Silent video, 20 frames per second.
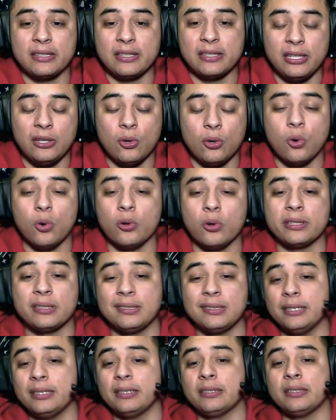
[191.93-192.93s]

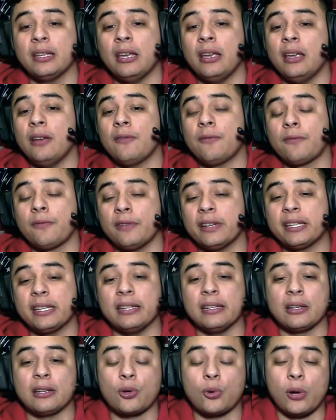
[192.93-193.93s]
seahorses,
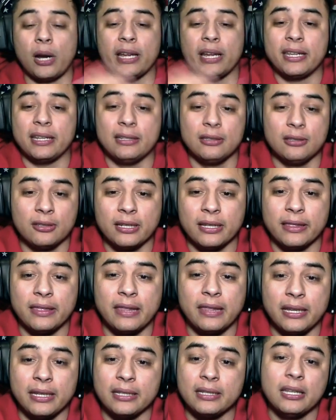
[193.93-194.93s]
freaking kraken looking
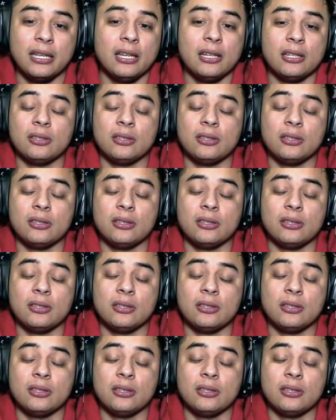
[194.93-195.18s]
thing.